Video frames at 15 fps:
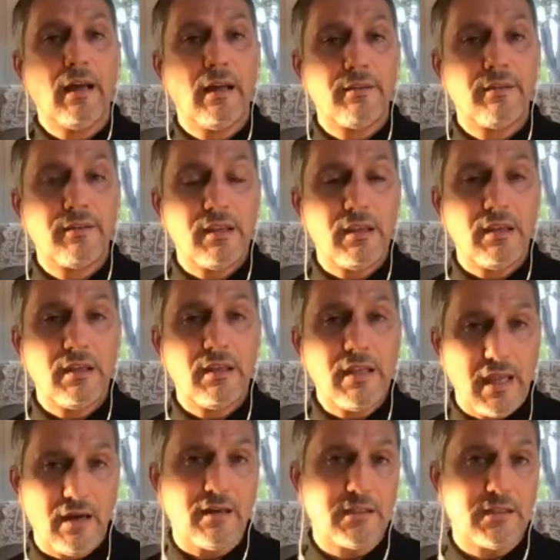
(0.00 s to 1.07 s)
the
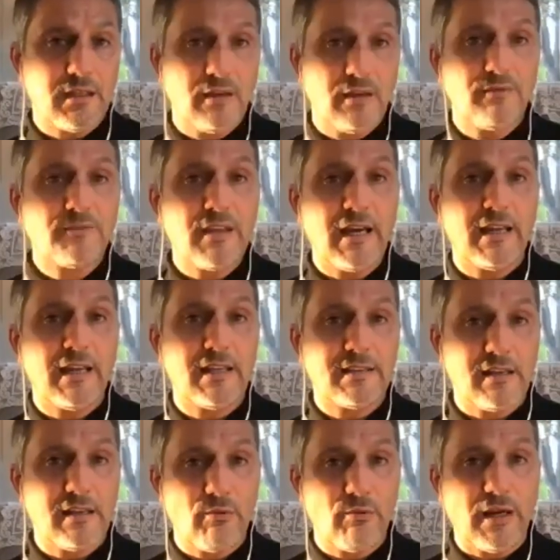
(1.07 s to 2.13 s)
narrative that
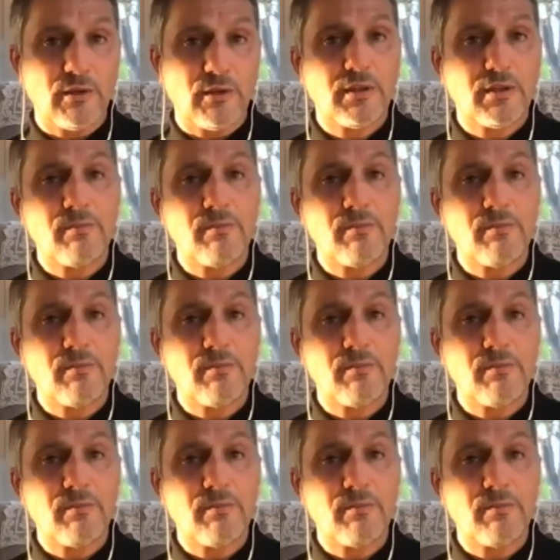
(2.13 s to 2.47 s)
is around him